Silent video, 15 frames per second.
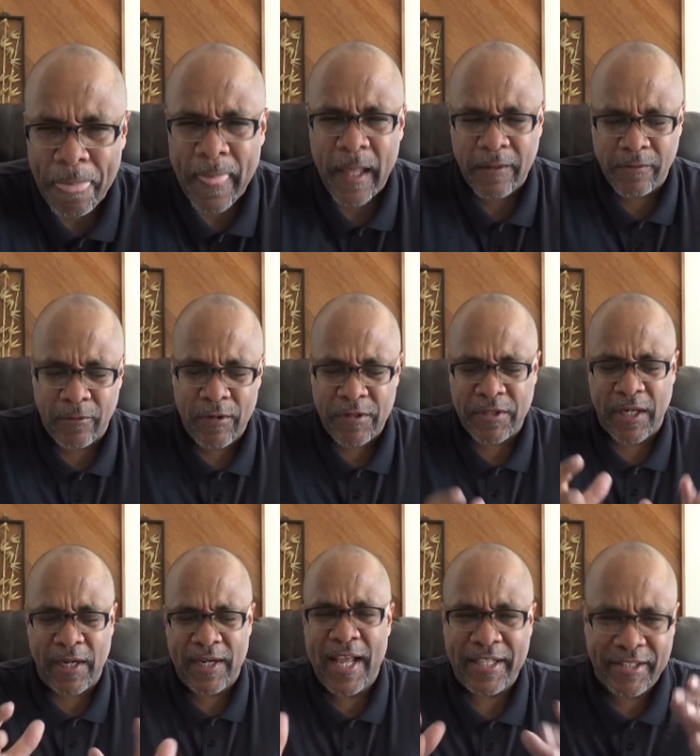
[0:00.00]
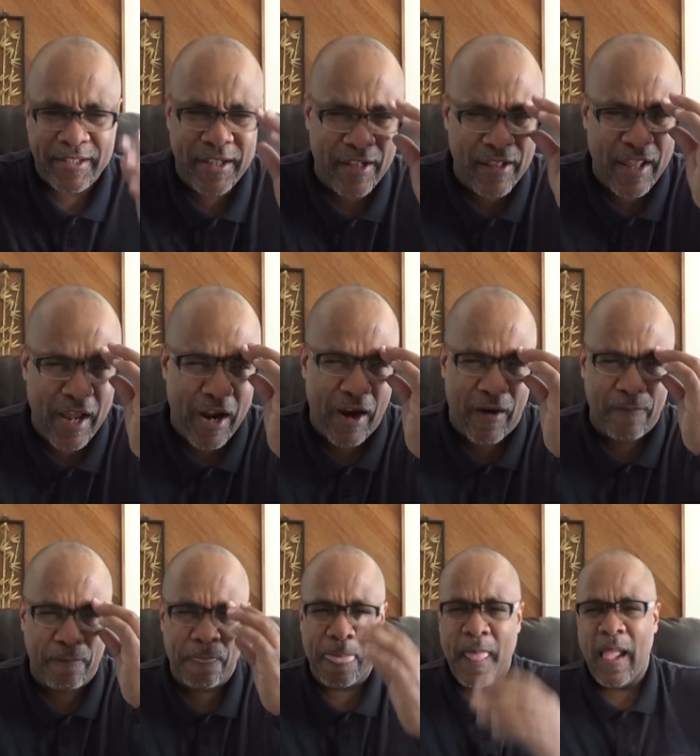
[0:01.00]
And so there's a lesson there
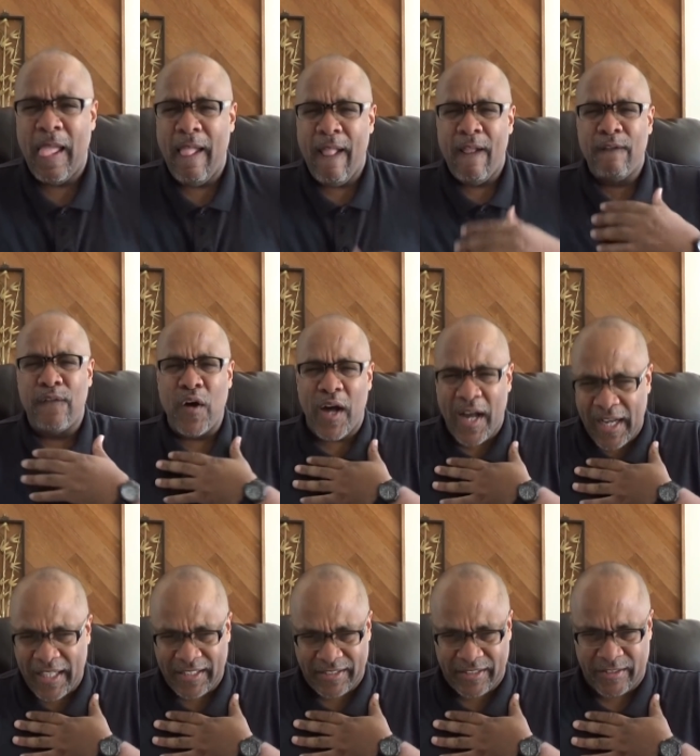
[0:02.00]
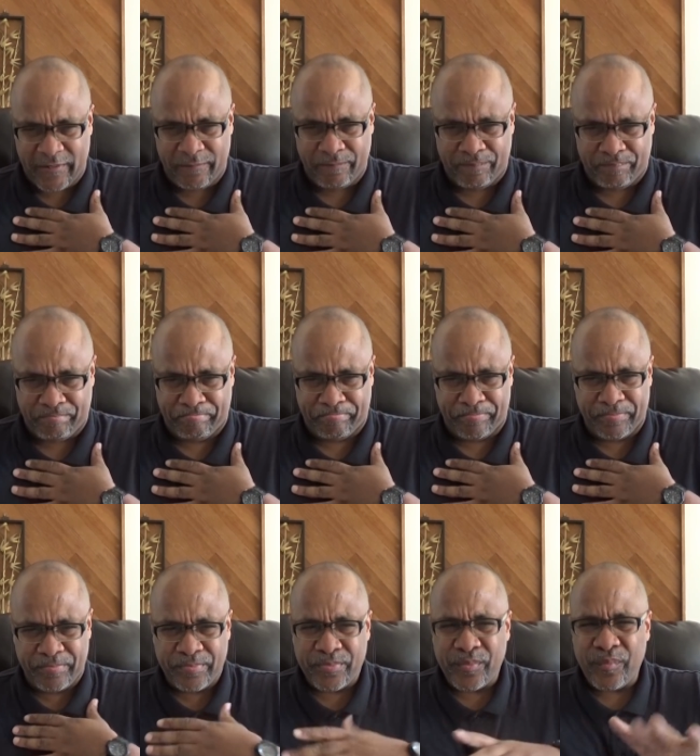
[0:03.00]
for us
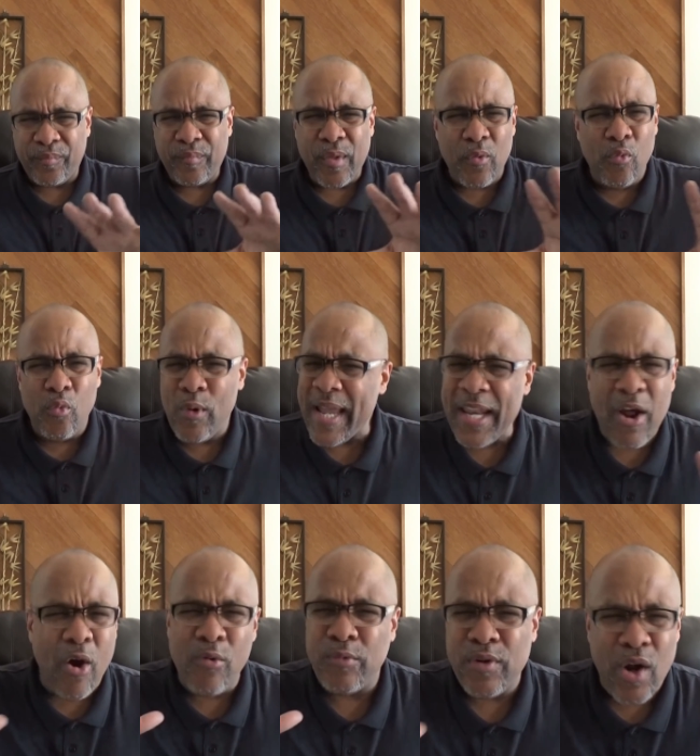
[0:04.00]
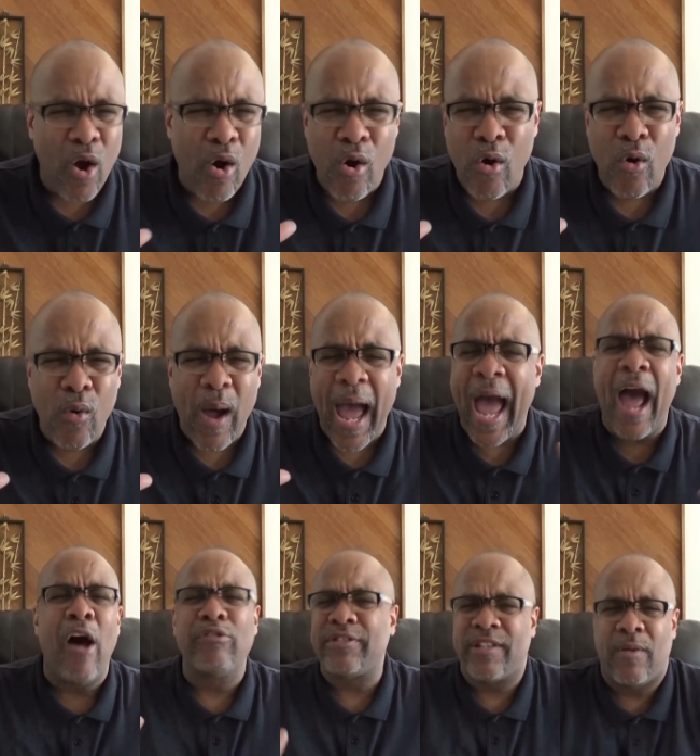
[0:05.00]
we don't know
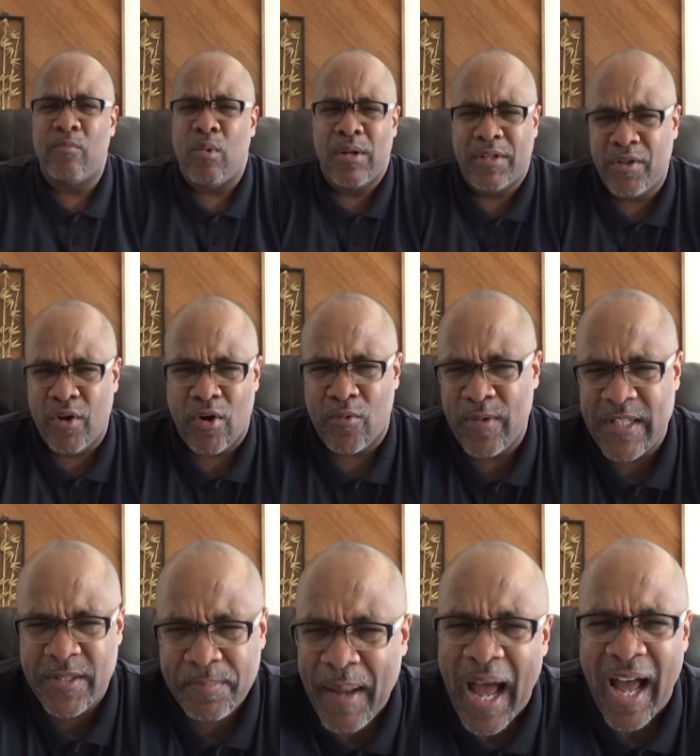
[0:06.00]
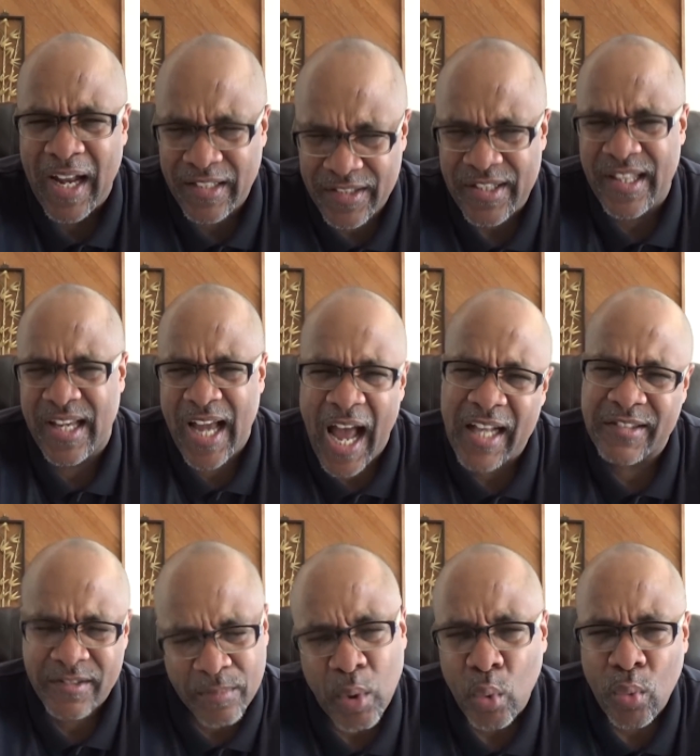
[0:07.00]
how someone's going to respond to the
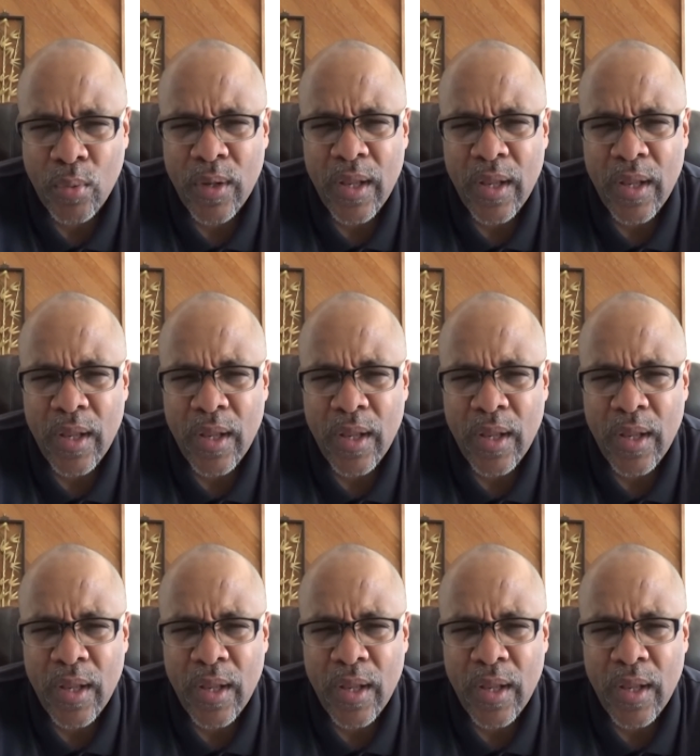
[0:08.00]
gospel.